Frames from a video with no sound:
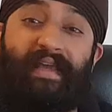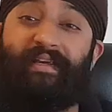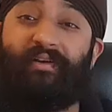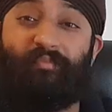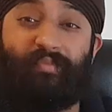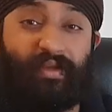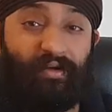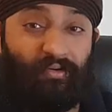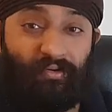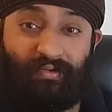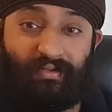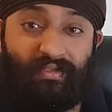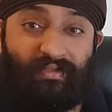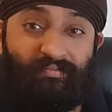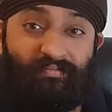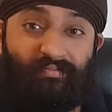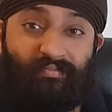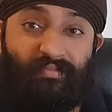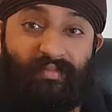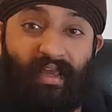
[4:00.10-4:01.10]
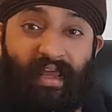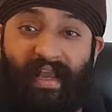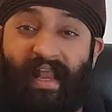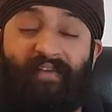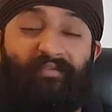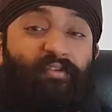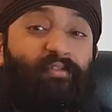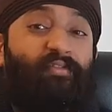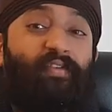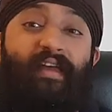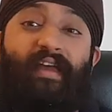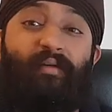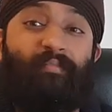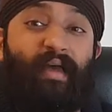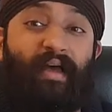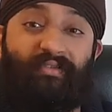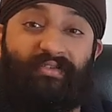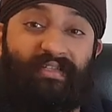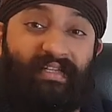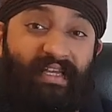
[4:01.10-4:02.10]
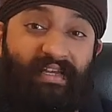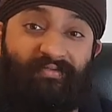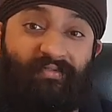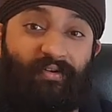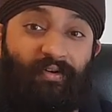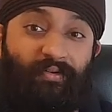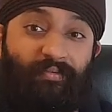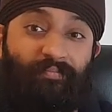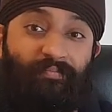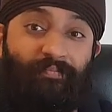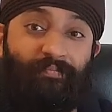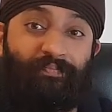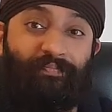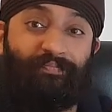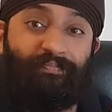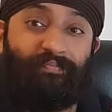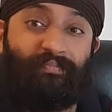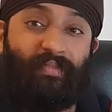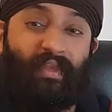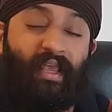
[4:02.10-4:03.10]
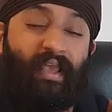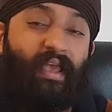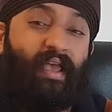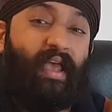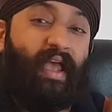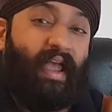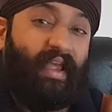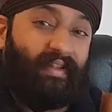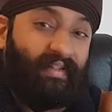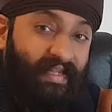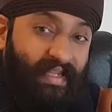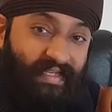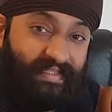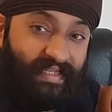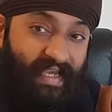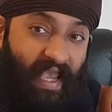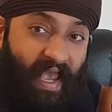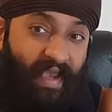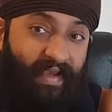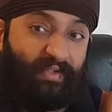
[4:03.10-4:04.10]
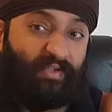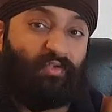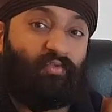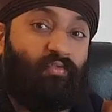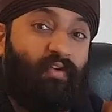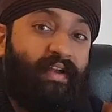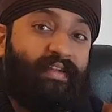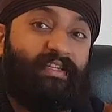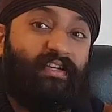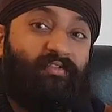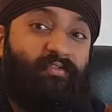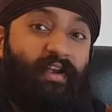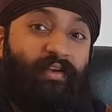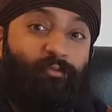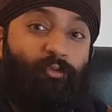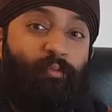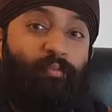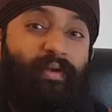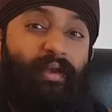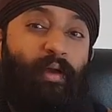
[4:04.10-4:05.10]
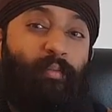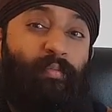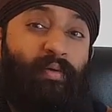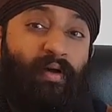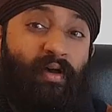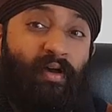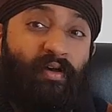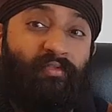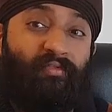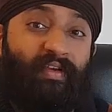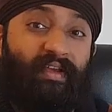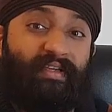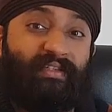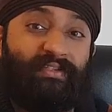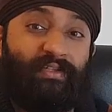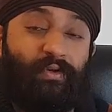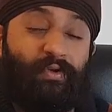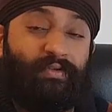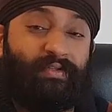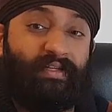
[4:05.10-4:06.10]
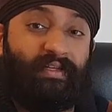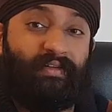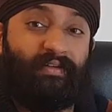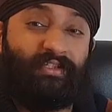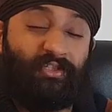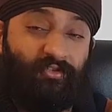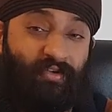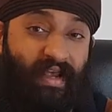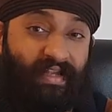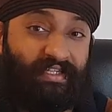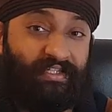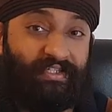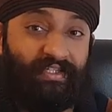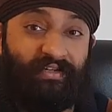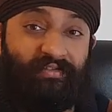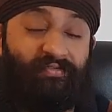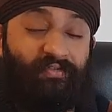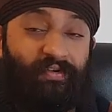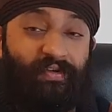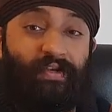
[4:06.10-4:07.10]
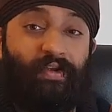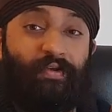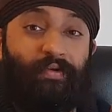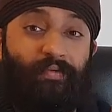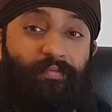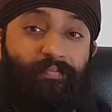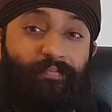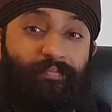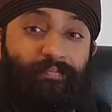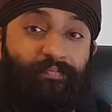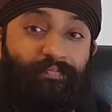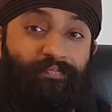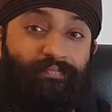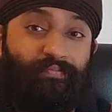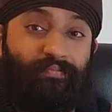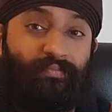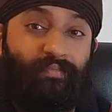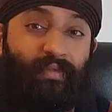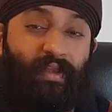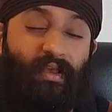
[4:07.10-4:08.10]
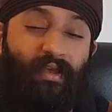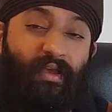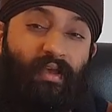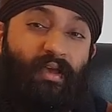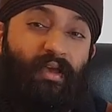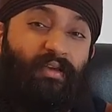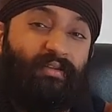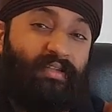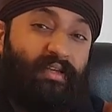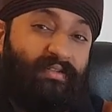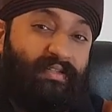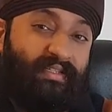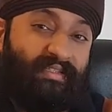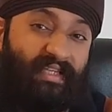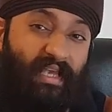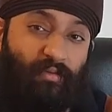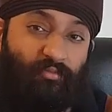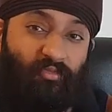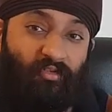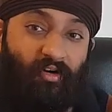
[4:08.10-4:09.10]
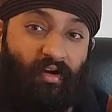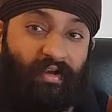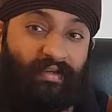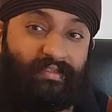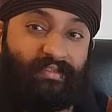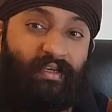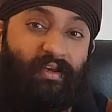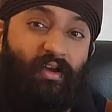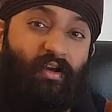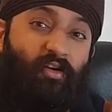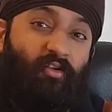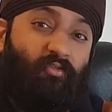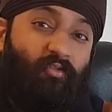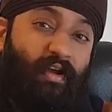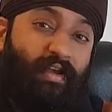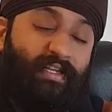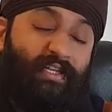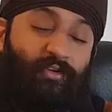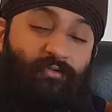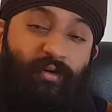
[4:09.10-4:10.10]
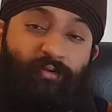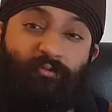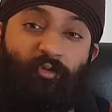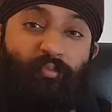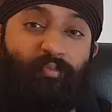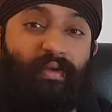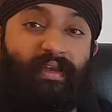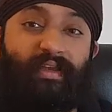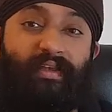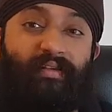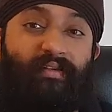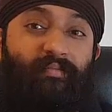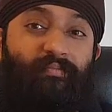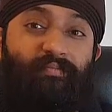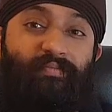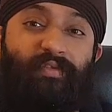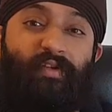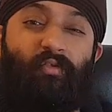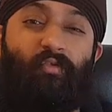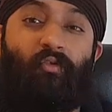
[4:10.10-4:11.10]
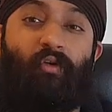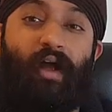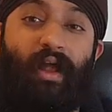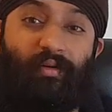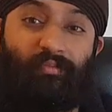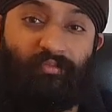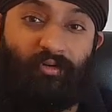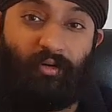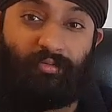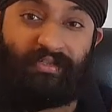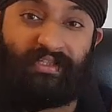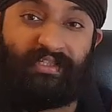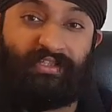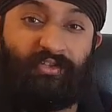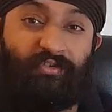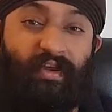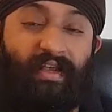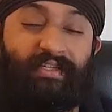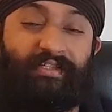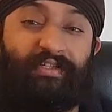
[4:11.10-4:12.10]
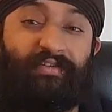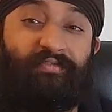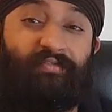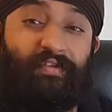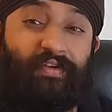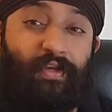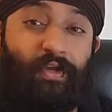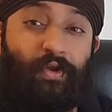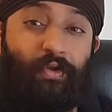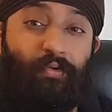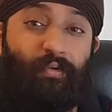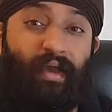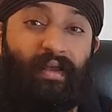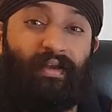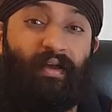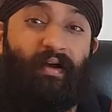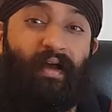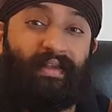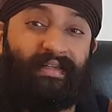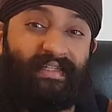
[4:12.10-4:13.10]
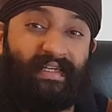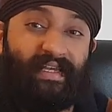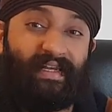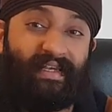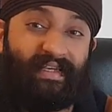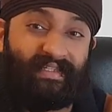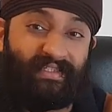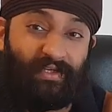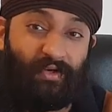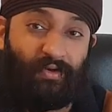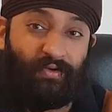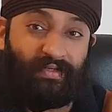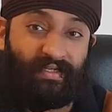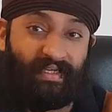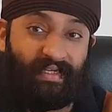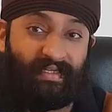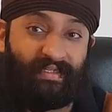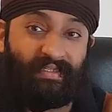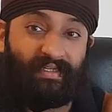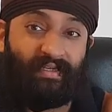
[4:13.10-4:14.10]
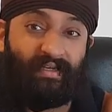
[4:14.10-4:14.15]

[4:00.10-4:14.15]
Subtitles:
your bills and have a fair amount to live on. In this case, rent-to-rent will be a perfect suited strategy for you. So to summarise, rent-to-rent will be the right property strategy for you and ideally suited